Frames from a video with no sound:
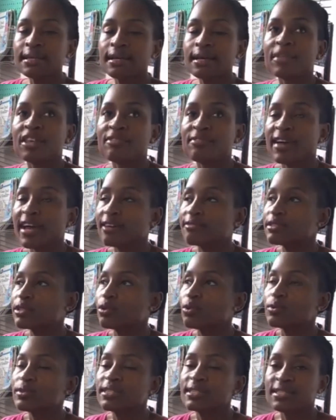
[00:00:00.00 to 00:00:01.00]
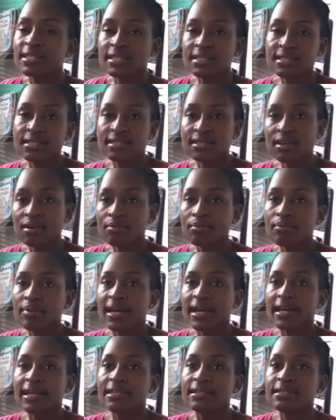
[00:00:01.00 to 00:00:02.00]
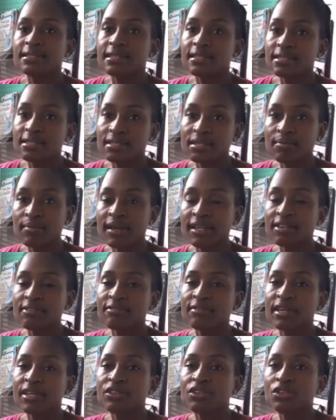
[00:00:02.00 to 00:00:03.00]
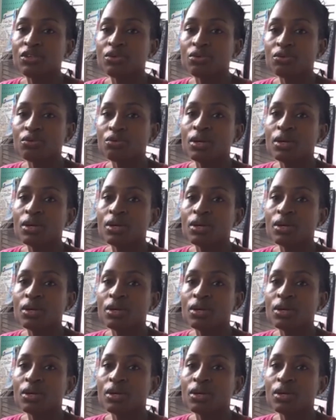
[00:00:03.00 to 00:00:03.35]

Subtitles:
If I have to go set it up, I set it up at the venue.